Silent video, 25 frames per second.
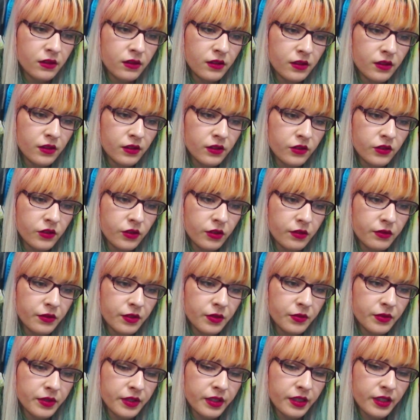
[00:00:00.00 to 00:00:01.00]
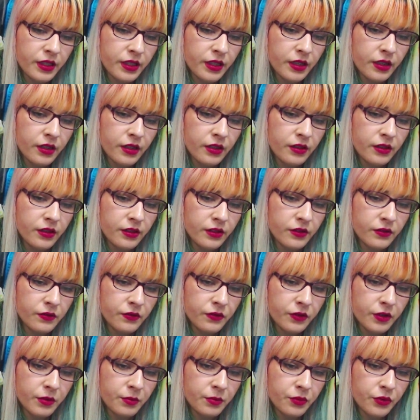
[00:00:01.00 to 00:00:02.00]
So if it was here, this
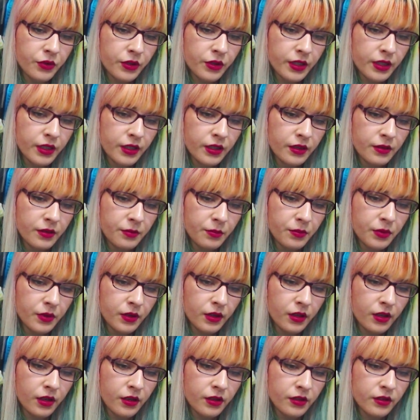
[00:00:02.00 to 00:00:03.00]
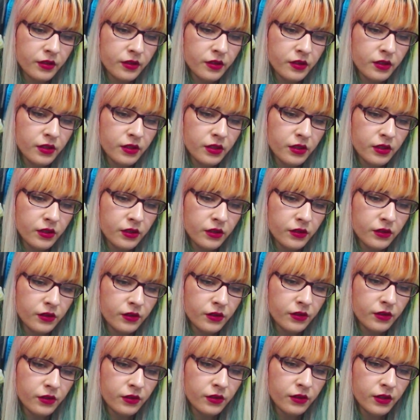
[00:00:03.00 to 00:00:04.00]
footprint belongs
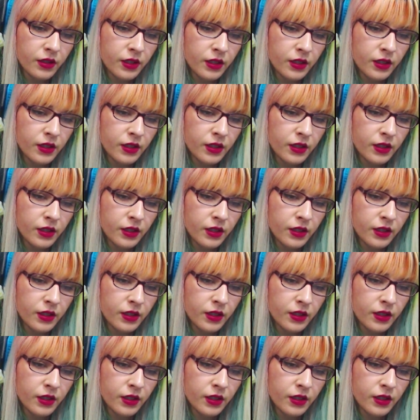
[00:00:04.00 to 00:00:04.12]
to...